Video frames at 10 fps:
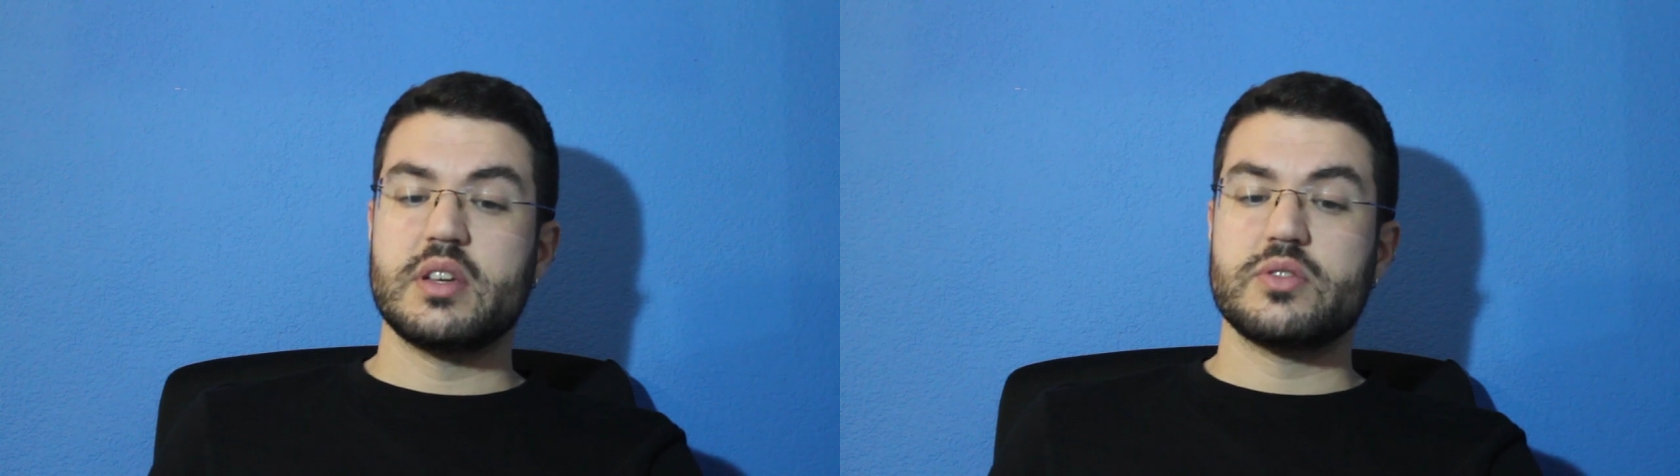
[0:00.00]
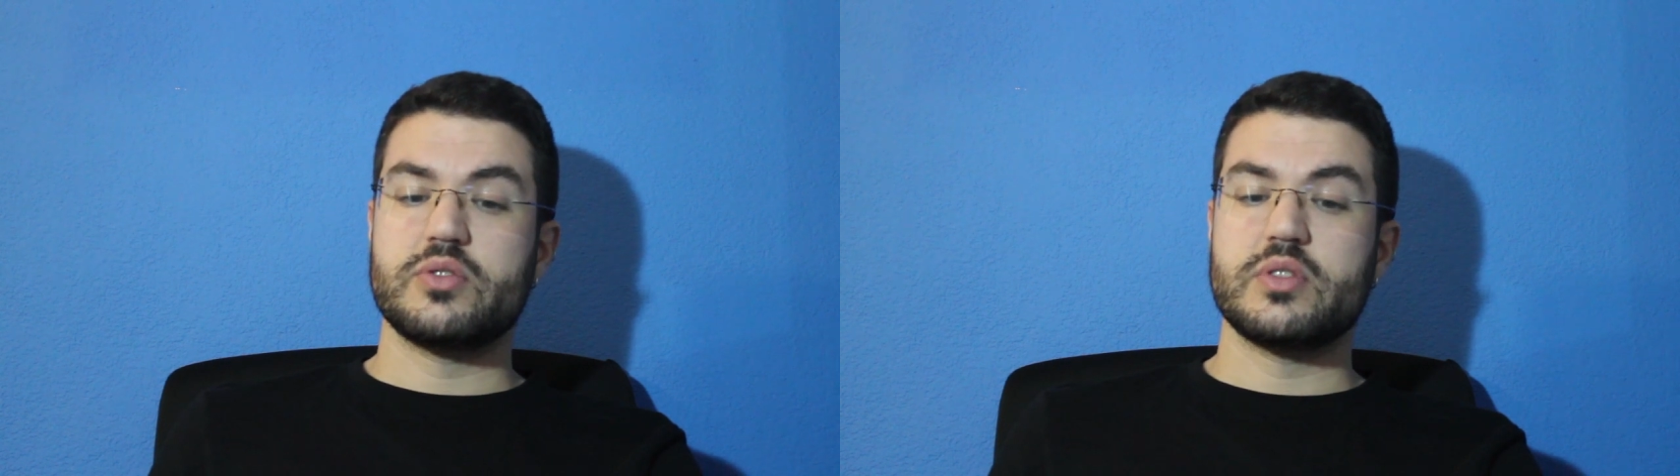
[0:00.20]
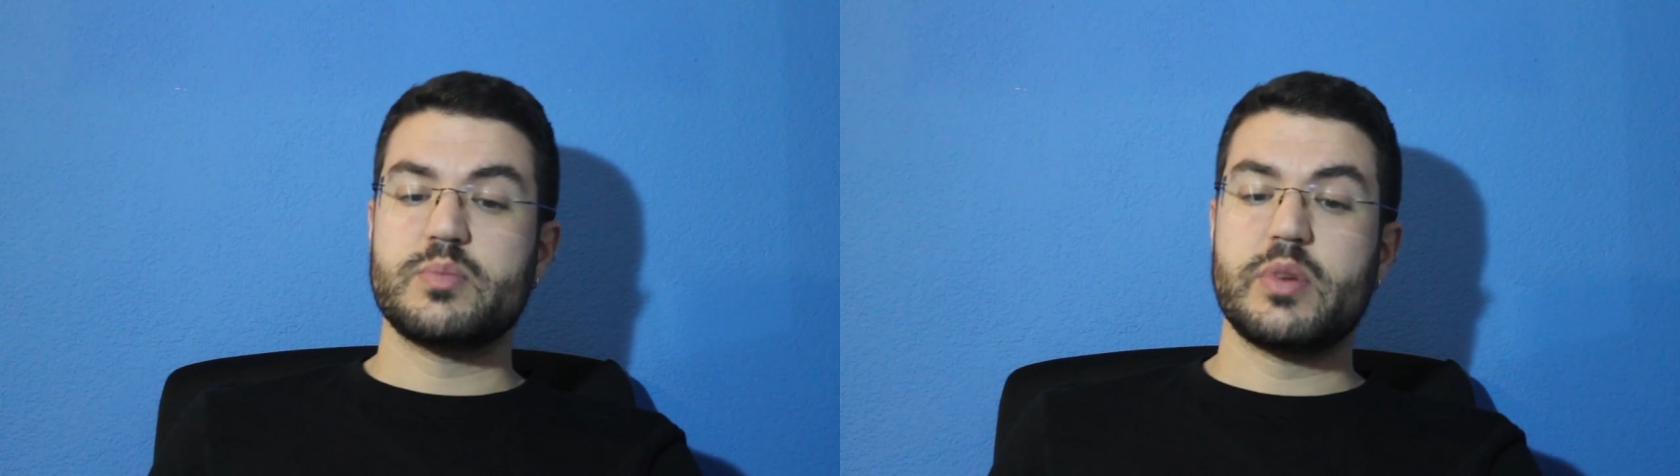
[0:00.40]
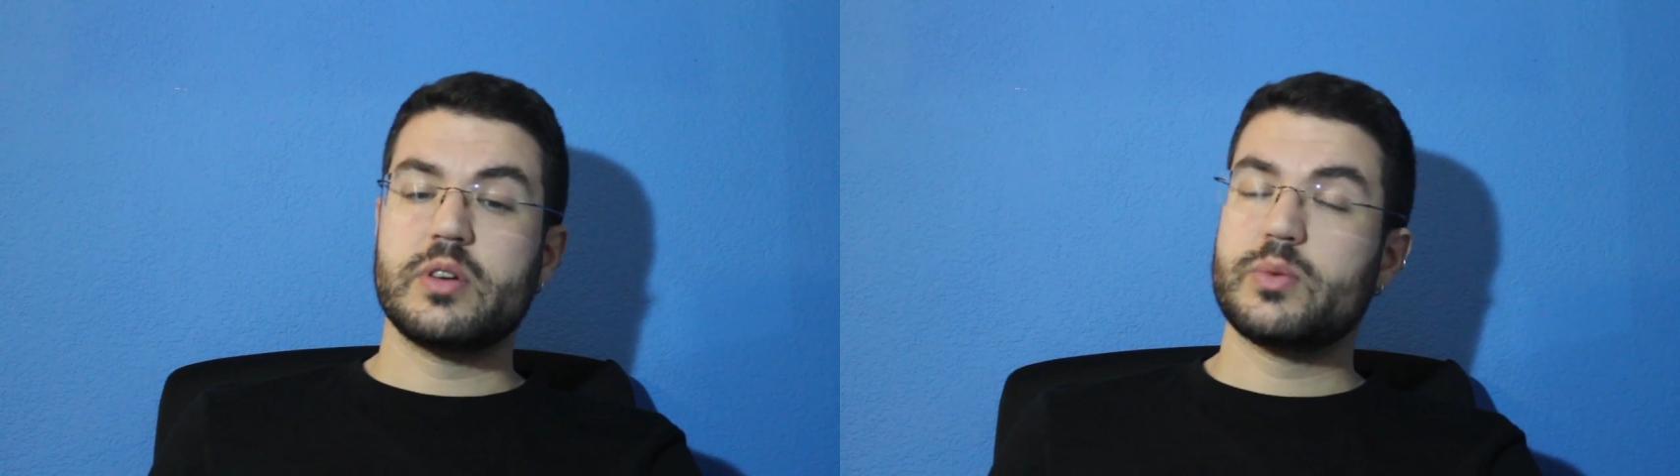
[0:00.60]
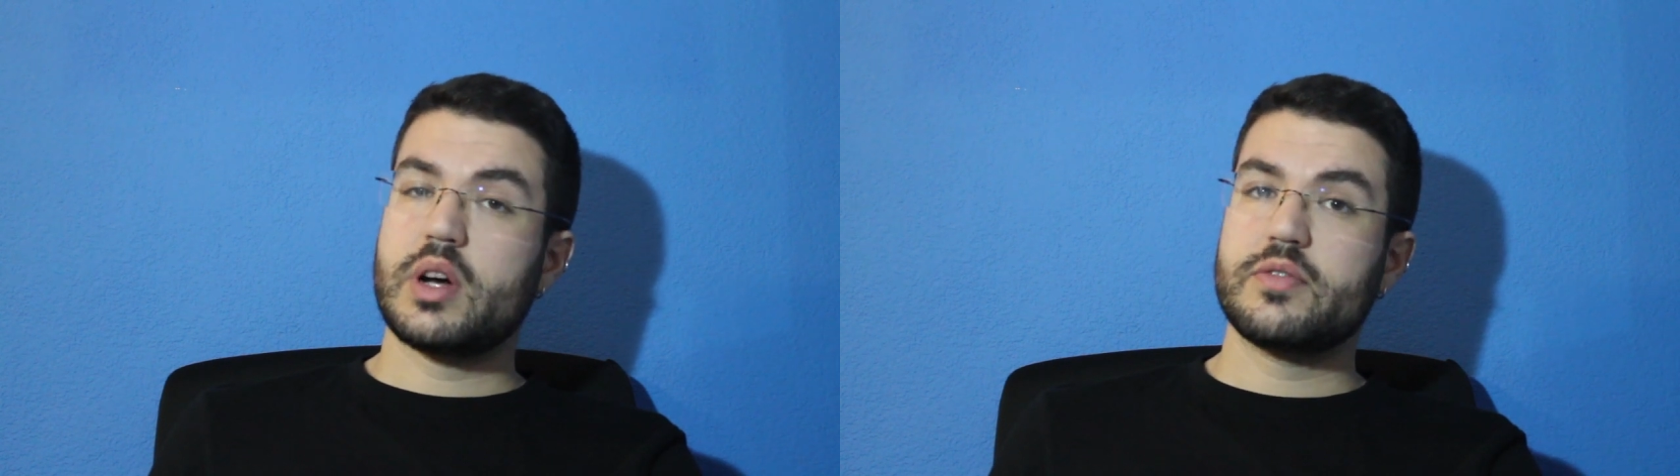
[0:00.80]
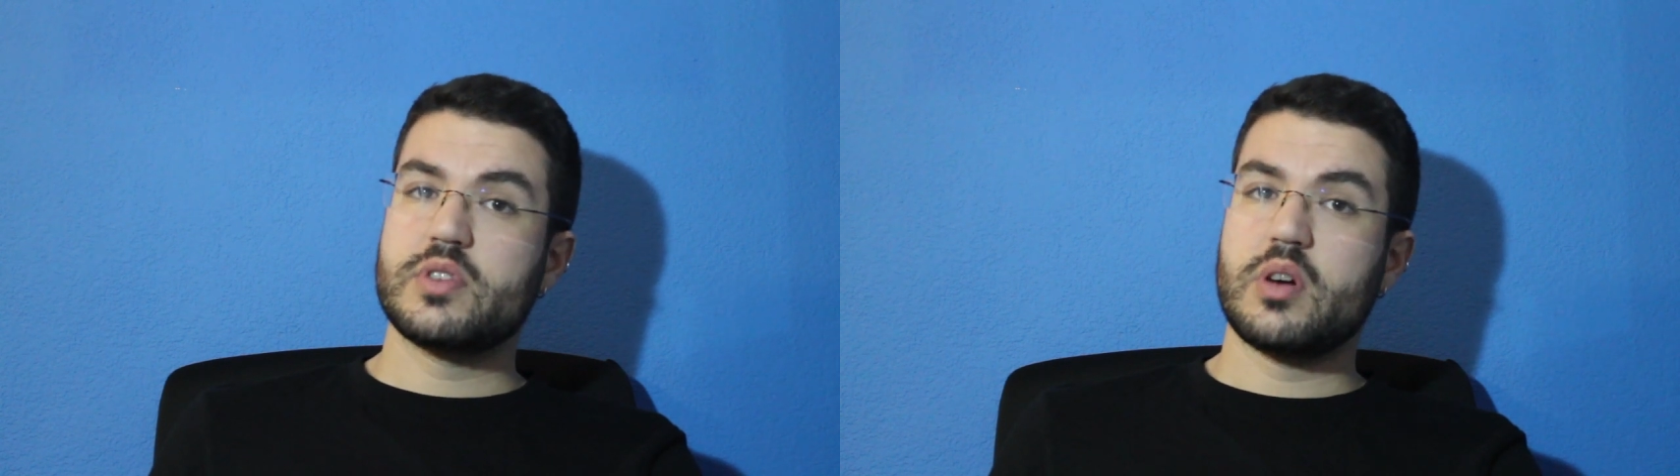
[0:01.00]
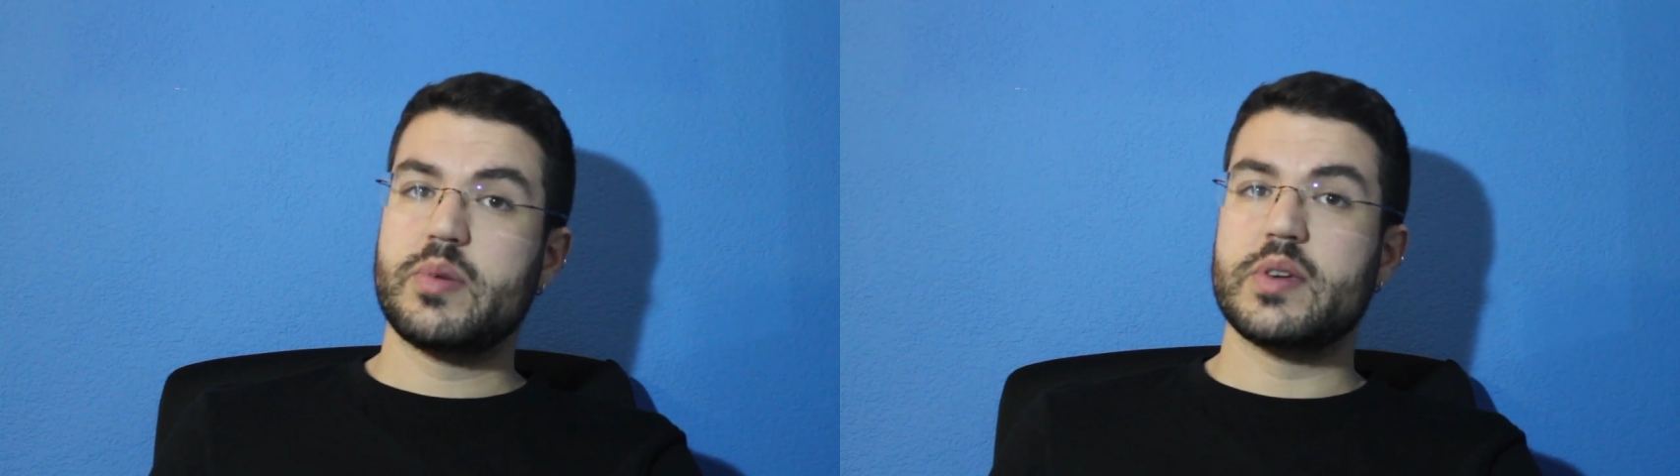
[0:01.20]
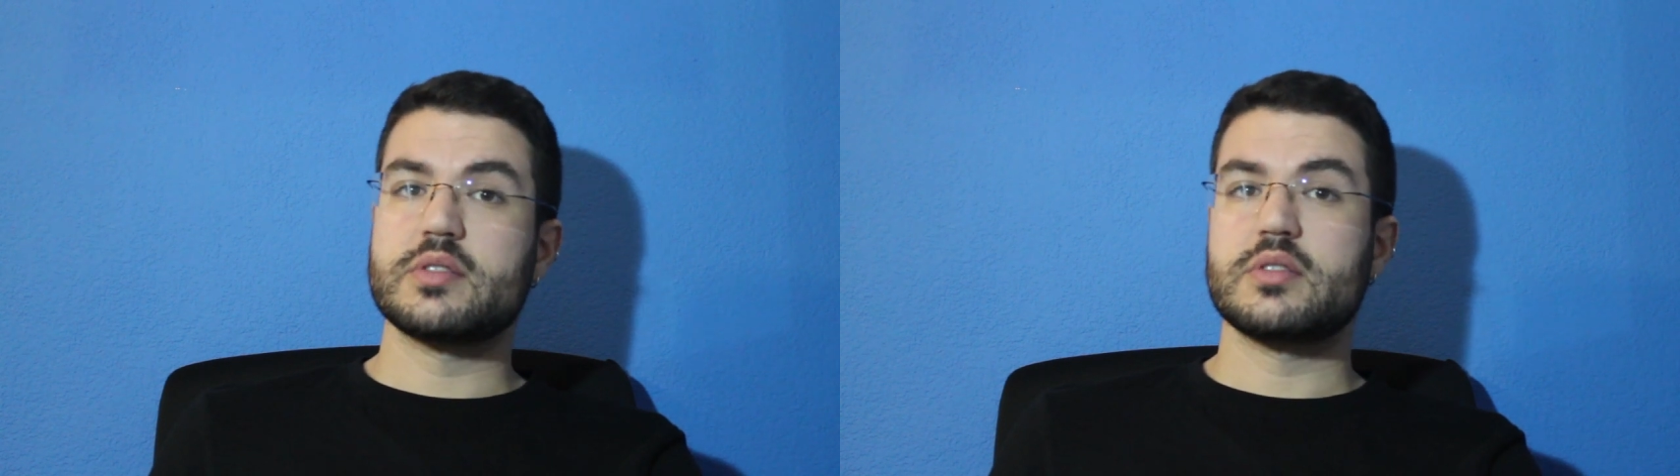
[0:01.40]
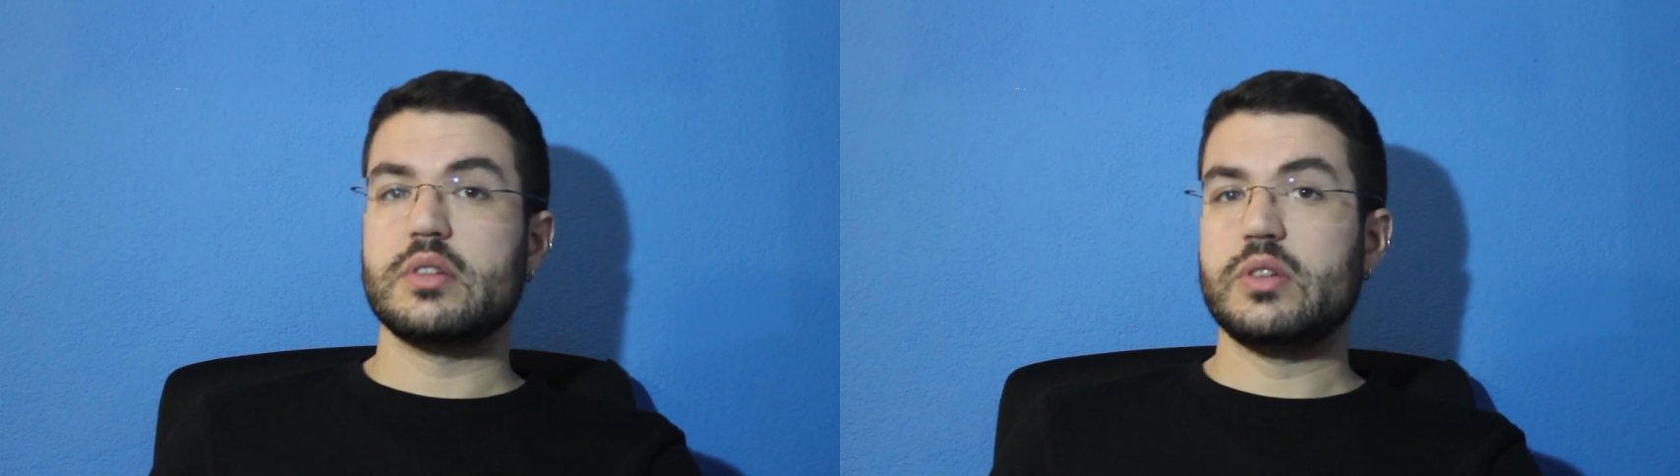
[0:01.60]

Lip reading: such as paragraph topics,